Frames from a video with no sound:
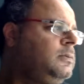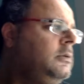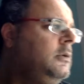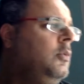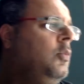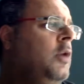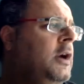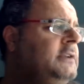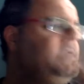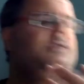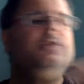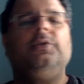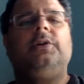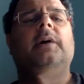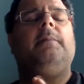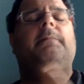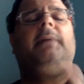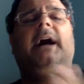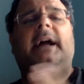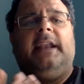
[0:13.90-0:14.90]
once you
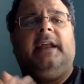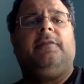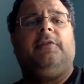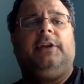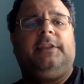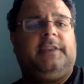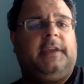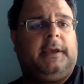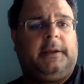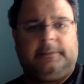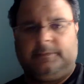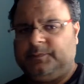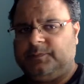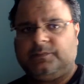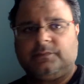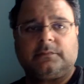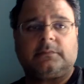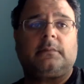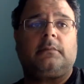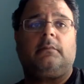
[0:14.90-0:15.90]
combine everything,
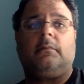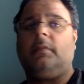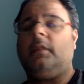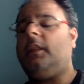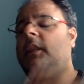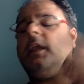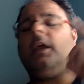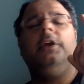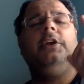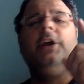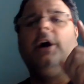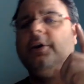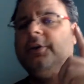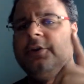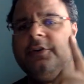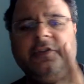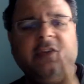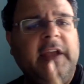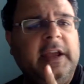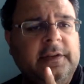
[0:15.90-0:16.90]
you
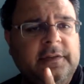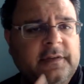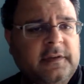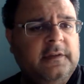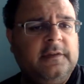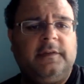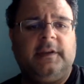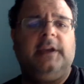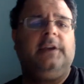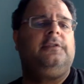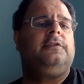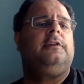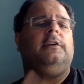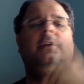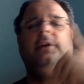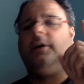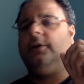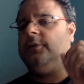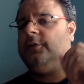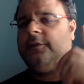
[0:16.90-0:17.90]
understand
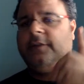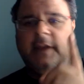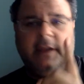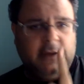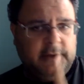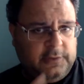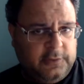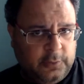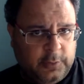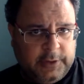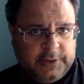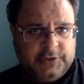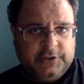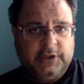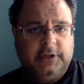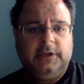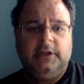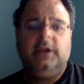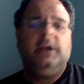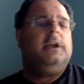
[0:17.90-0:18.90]
sensation, you understand
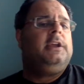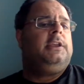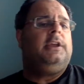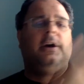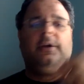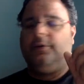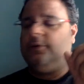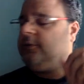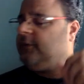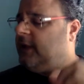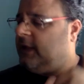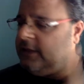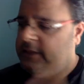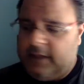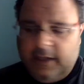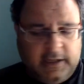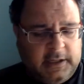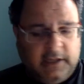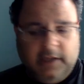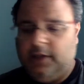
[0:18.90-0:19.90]
intuition, you understand
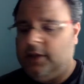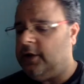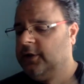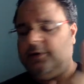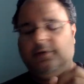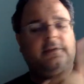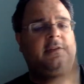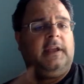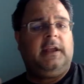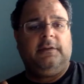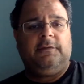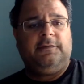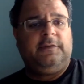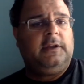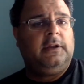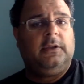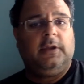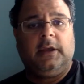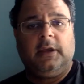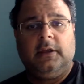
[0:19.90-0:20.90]
thinking, you understand
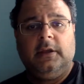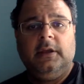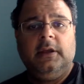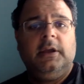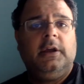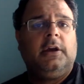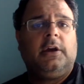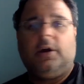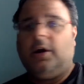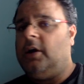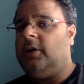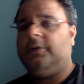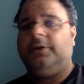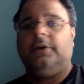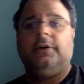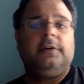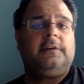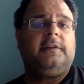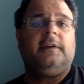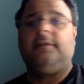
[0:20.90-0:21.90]
feeling. Carl
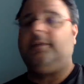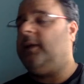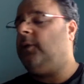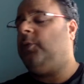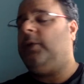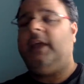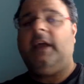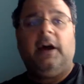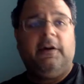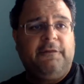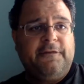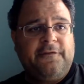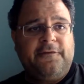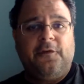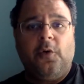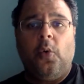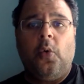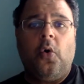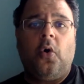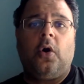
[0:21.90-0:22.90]
Jung says that we have
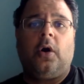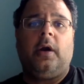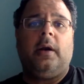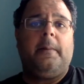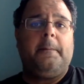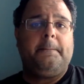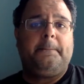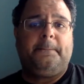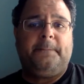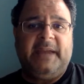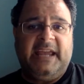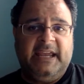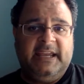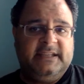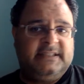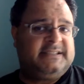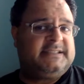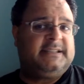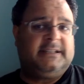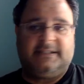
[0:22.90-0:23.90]
four
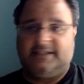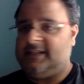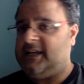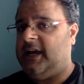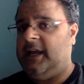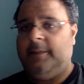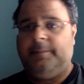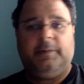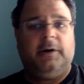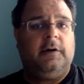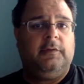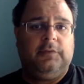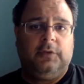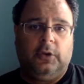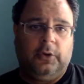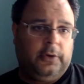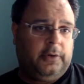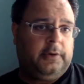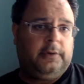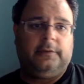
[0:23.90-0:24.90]
base type of
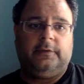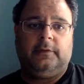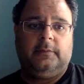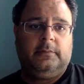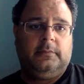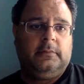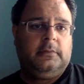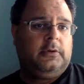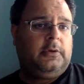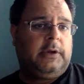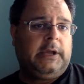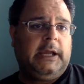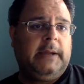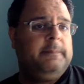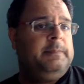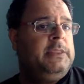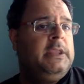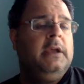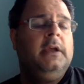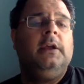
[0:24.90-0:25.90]
learners. Okay.
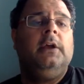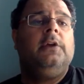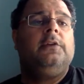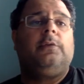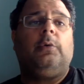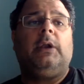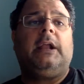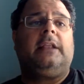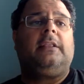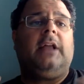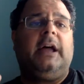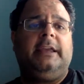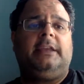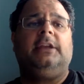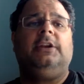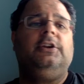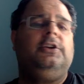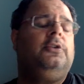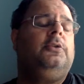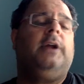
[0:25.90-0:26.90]
So what I'd like
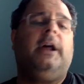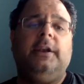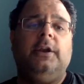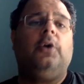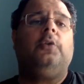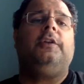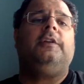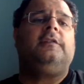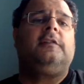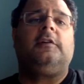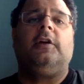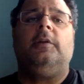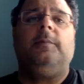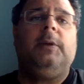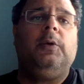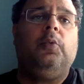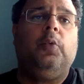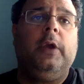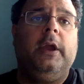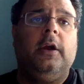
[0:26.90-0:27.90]
you to do, and I know this is going to
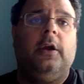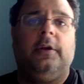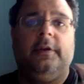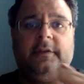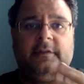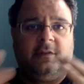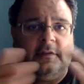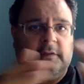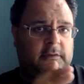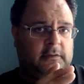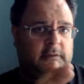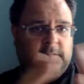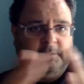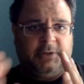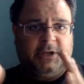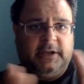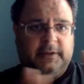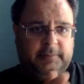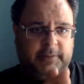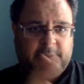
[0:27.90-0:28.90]
be weird,
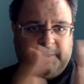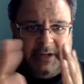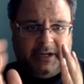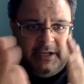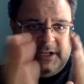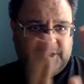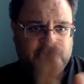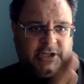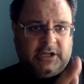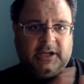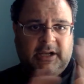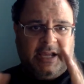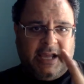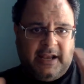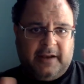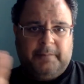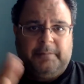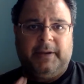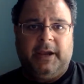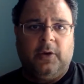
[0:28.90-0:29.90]
but I'm going to need you to
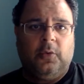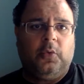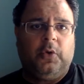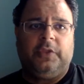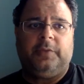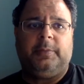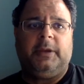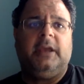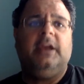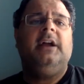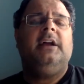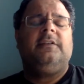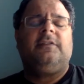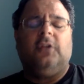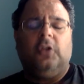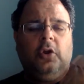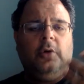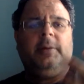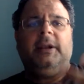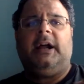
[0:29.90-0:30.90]
kind of bear with me. It's a
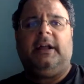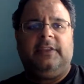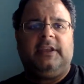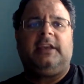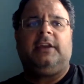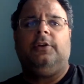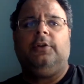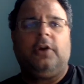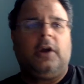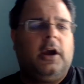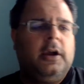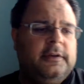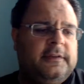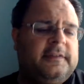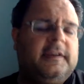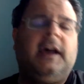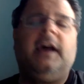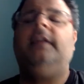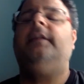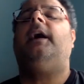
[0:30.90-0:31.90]
little bit on the kindergarten
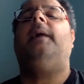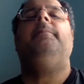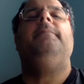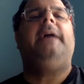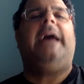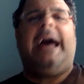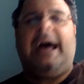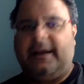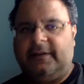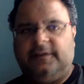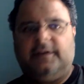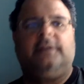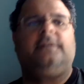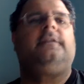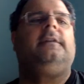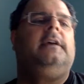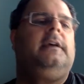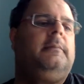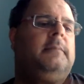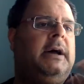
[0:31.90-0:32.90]
side. I'm
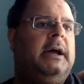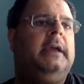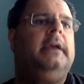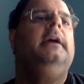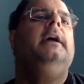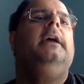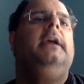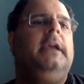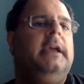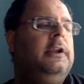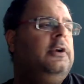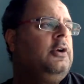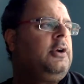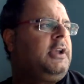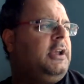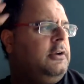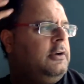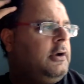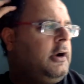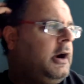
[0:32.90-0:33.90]
accessing my inner
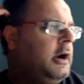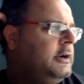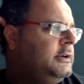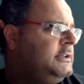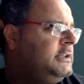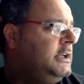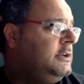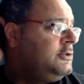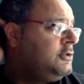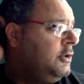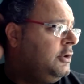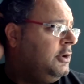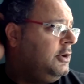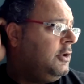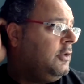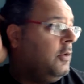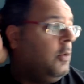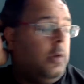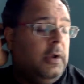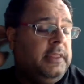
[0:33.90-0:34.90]
kindergarten teacher,
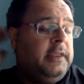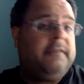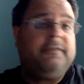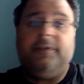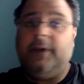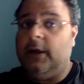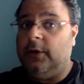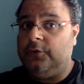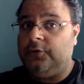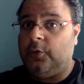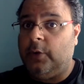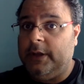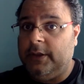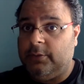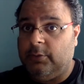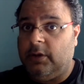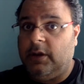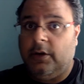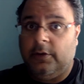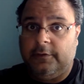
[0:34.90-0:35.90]
the one that failed
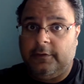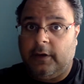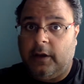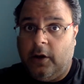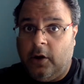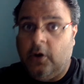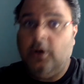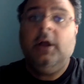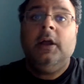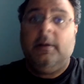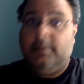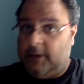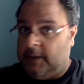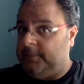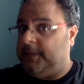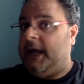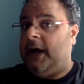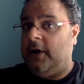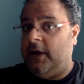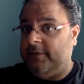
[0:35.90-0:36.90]
23 years ago. But
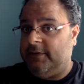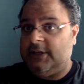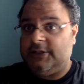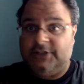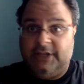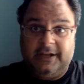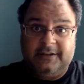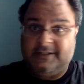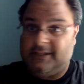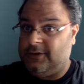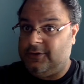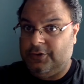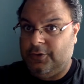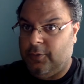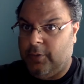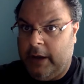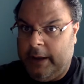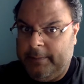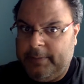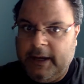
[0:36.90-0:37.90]
I'm now having a chance to do
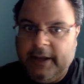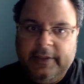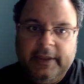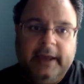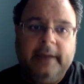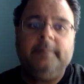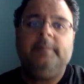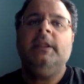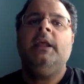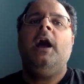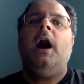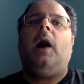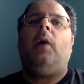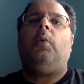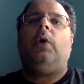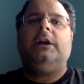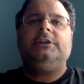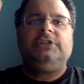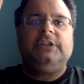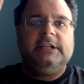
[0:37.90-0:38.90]
right by that. I
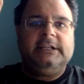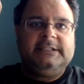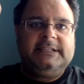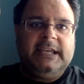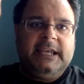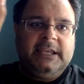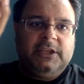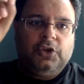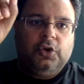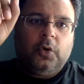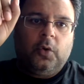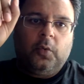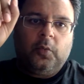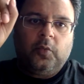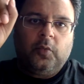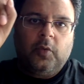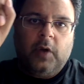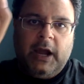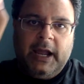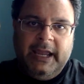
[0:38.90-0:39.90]
want you to take your
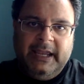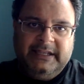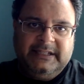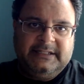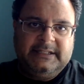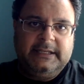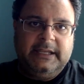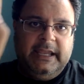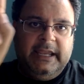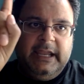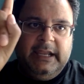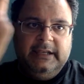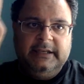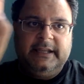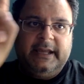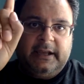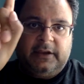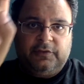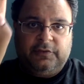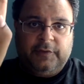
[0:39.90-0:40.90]
right
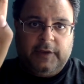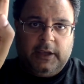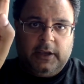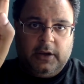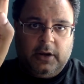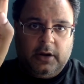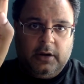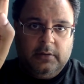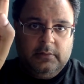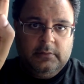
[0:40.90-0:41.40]
index finger,